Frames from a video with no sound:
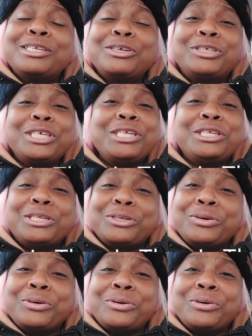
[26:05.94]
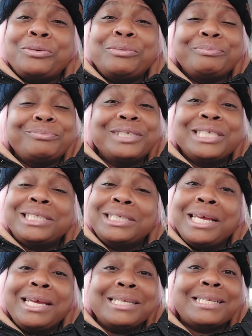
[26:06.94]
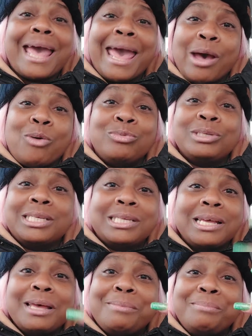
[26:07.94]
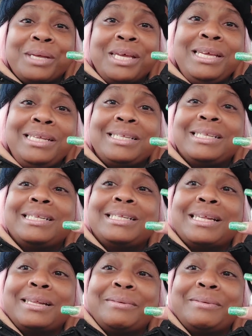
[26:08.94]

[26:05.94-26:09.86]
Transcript: So Jesus girl, she is out. Peace.